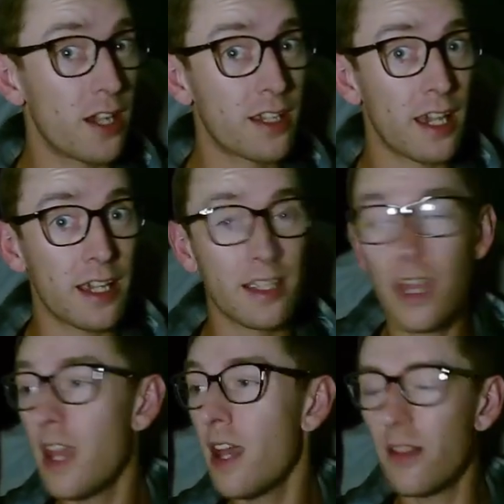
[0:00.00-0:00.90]
gang,
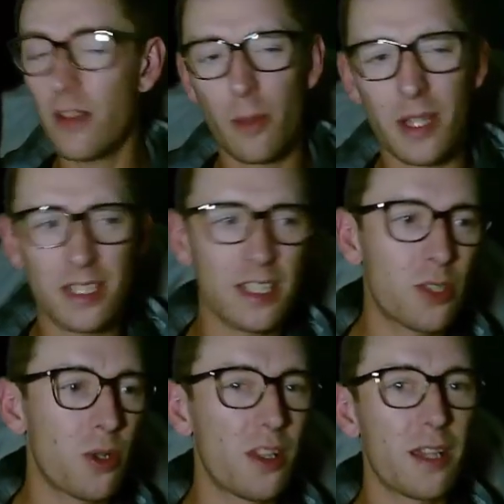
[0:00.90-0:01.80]
there'll be a
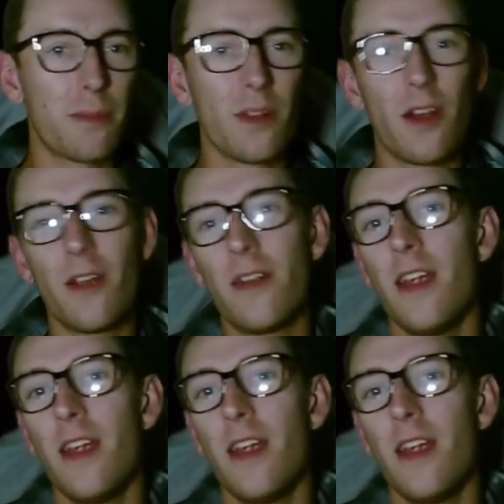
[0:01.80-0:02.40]
Discord link below.